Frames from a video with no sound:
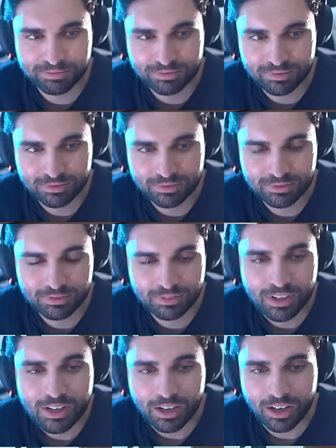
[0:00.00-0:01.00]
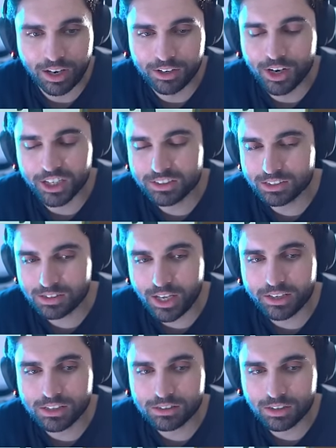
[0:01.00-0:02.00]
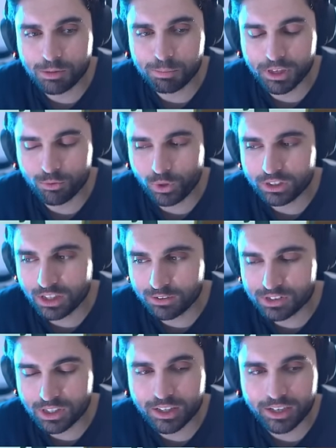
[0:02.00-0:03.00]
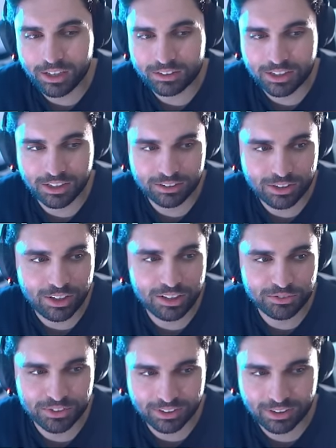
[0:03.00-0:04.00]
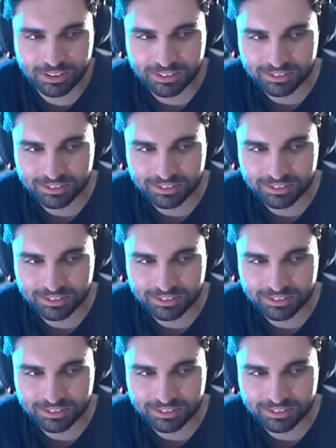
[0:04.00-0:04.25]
And guilty and uh, not just that, he's, he played one game, said that it killed Call of Duty.